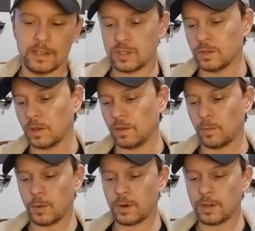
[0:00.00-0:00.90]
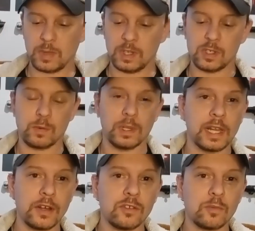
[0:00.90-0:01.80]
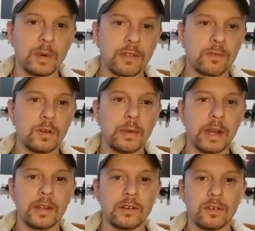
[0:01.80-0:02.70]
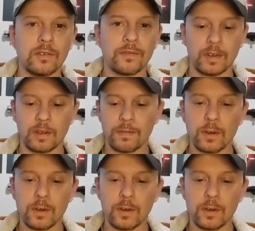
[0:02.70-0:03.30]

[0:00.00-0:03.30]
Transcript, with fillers: this should all work and this will allow you to break through the barrier of uh,